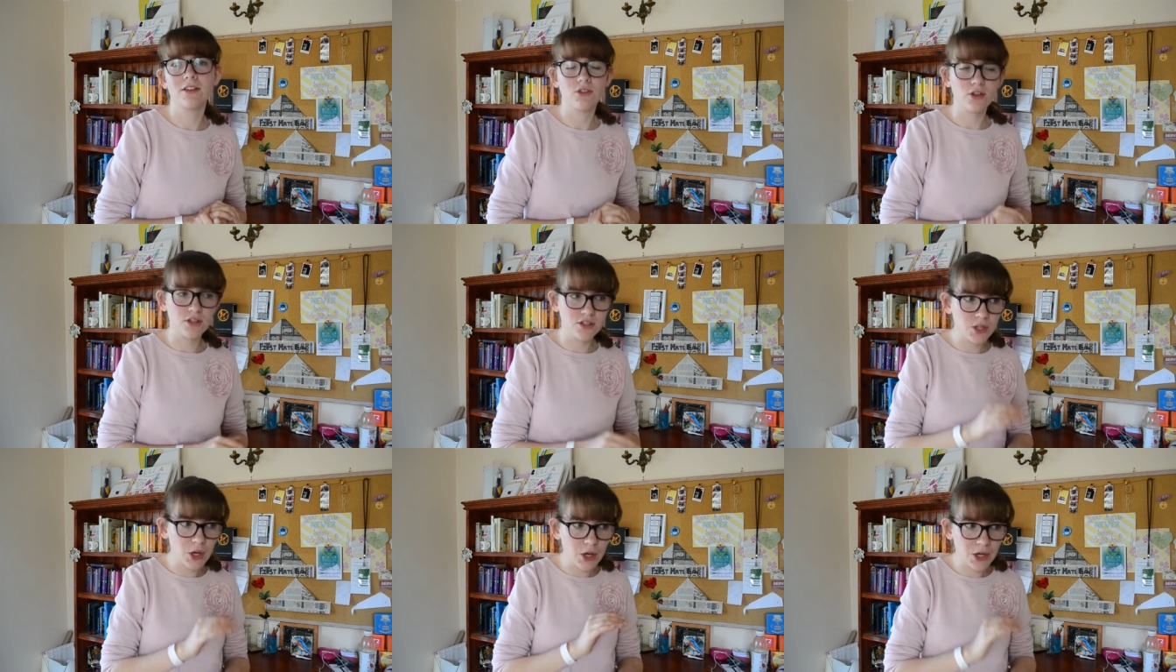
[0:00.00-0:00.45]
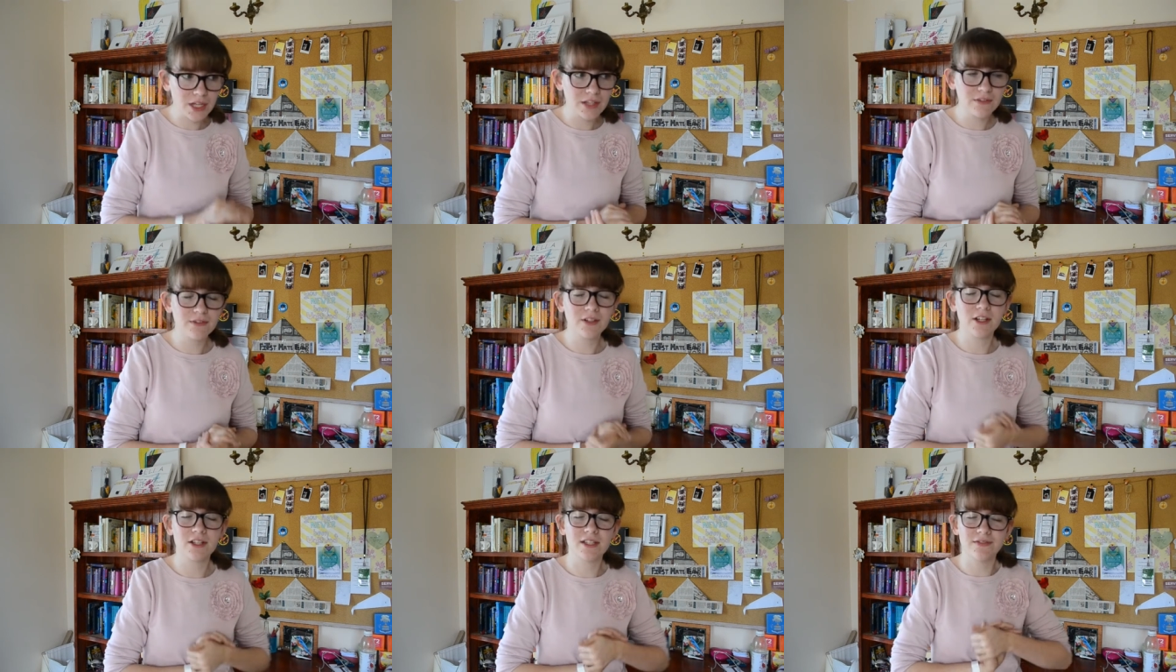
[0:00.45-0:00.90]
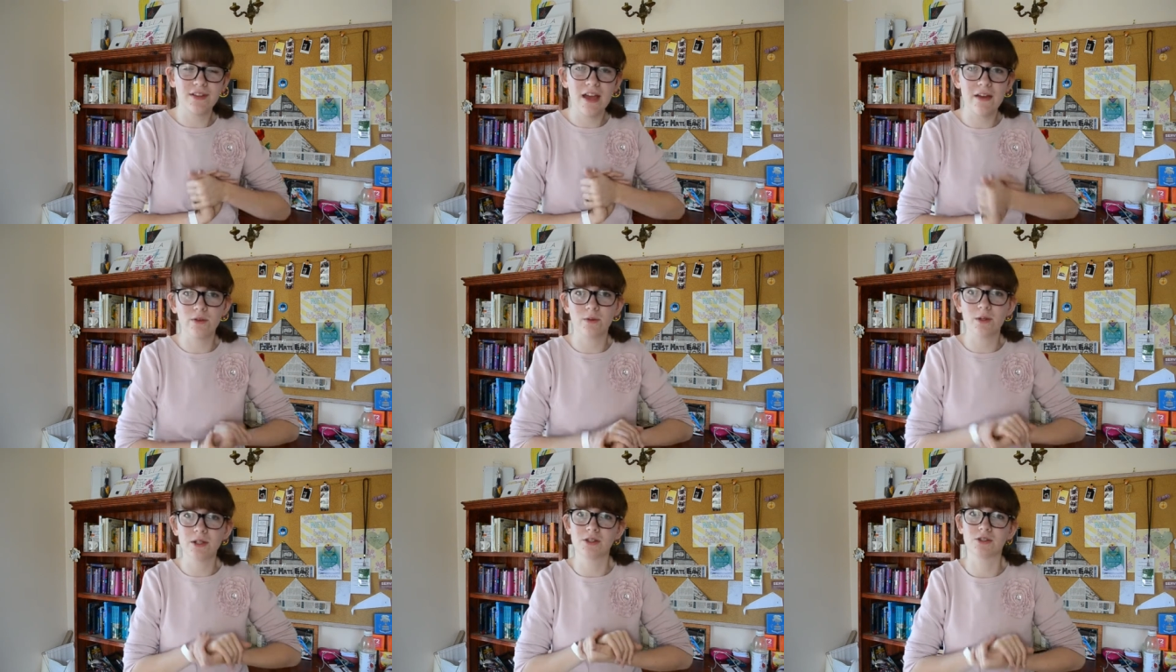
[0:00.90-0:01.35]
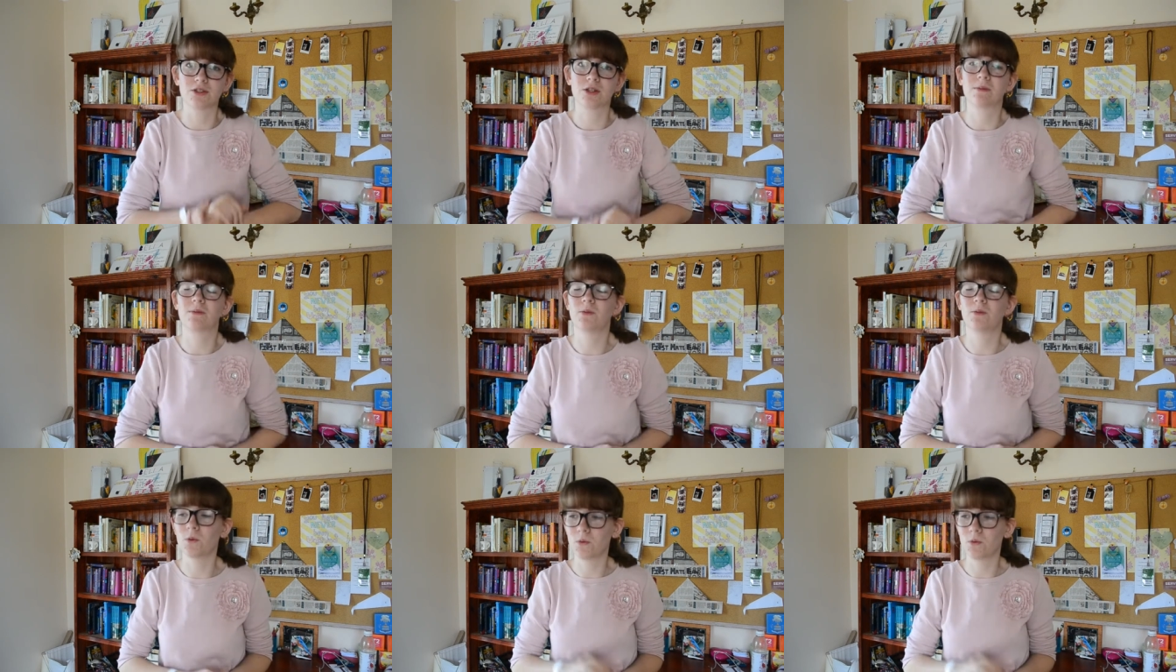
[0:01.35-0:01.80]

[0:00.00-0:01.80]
Those are the only videos I've ever written a script for.